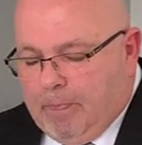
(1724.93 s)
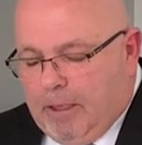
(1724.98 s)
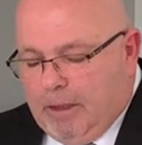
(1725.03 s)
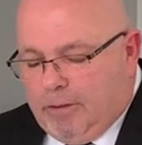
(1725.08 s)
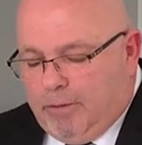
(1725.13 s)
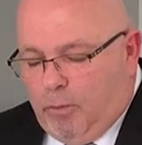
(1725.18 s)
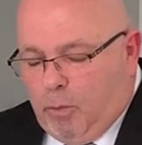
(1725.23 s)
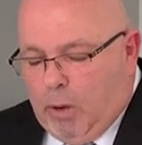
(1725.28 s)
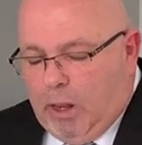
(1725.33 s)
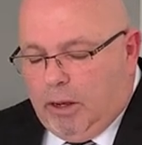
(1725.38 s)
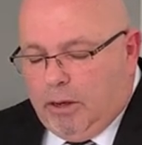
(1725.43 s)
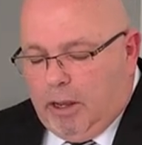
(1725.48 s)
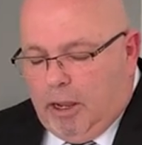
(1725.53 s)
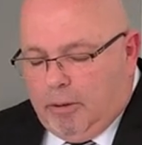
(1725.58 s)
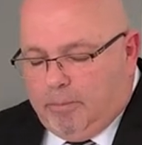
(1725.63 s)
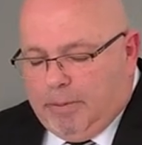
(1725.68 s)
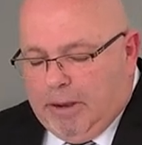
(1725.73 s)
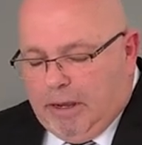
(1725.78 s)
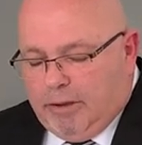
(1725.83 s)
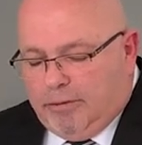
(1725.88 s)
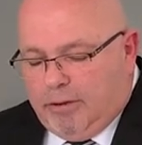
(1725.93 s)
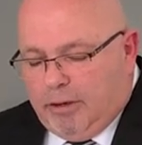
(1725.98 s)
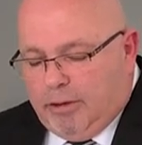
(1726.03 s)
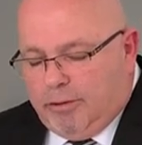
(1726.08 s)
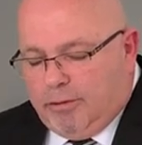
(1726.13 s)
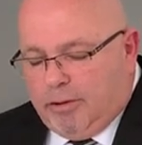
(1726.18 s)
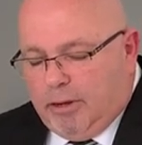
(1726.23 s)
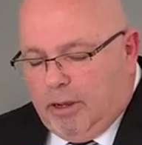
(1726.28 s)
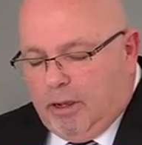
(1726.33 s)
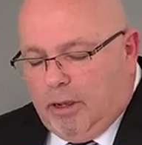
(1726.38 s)
It's a well-known
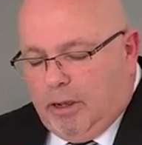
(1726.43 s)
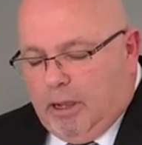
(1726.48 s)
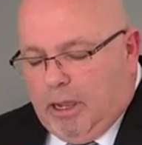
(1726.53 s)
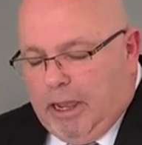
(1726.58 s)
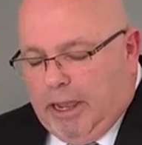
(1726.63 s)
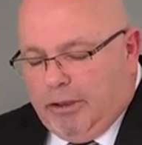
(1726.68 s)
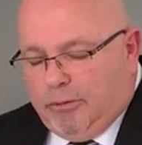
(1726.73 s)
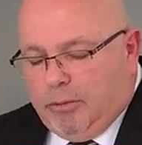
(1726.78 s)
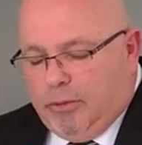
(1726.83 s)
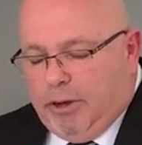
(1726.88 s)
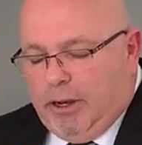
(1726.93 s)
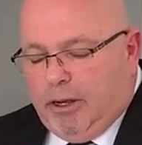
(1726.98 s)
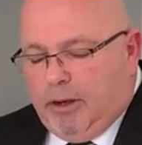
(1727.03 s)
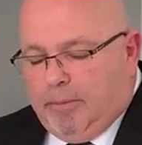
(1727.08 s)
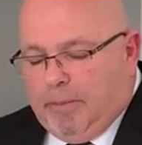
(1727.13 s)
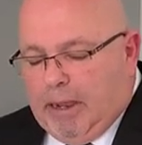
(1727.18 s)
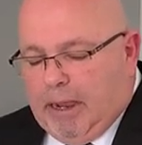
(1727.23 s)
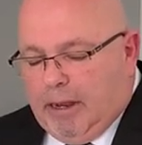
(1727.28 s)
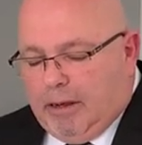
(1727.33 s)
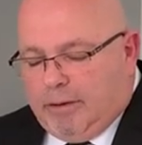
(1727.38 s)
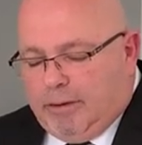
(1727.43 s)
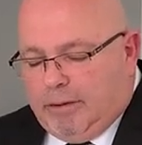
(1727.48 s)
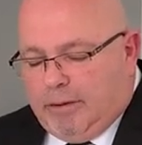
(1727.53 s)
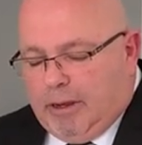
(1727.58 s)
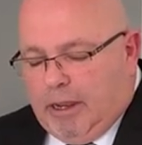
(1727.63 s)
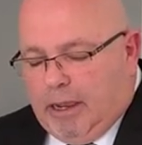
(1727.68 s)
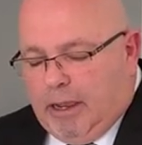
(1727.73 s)
passage as we read about